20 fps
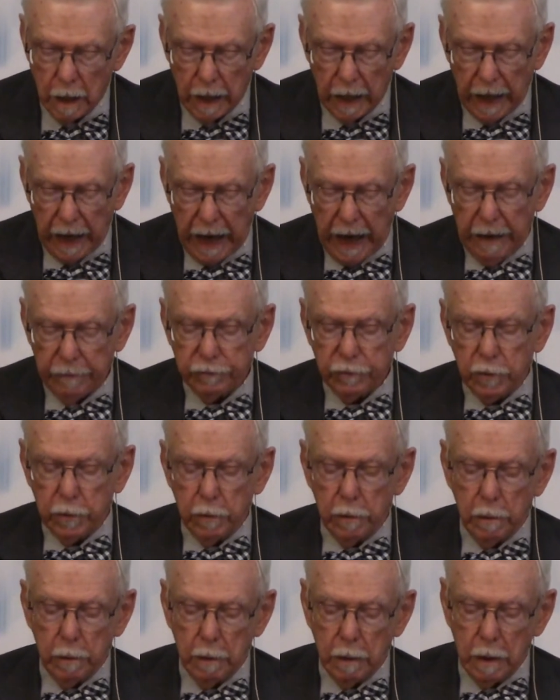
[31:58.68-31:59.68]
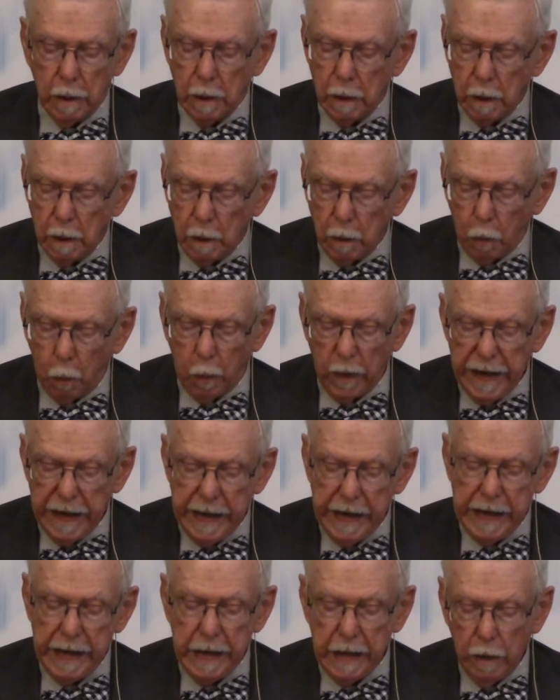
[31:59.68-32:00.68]
After
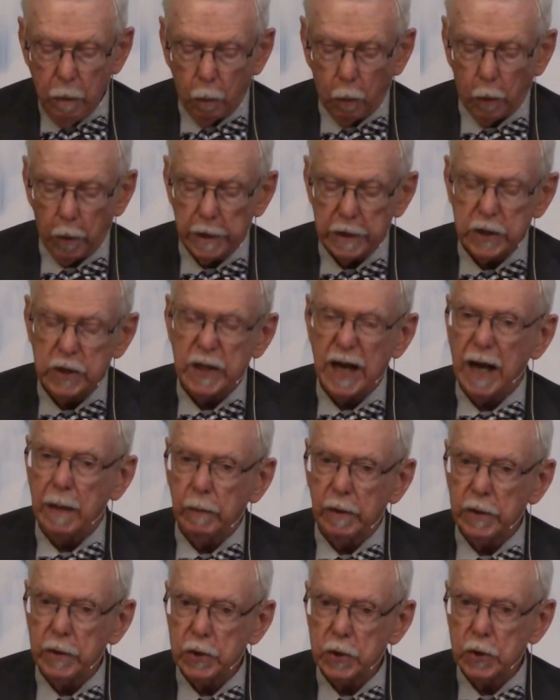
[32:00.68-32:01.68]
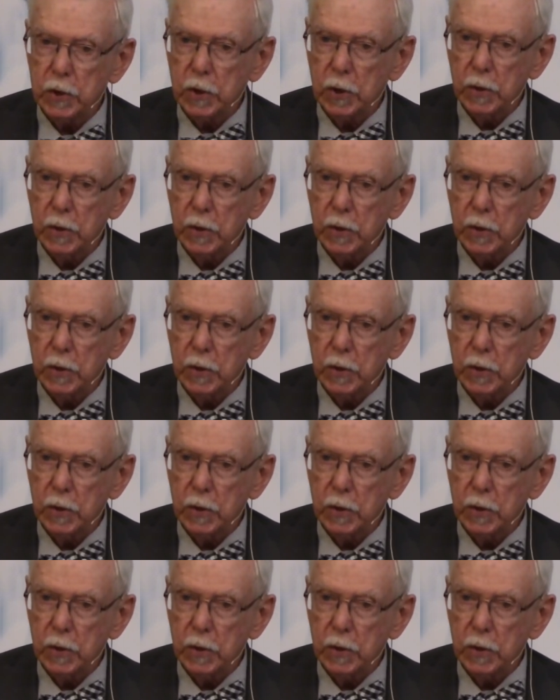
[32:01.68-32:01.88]
we were established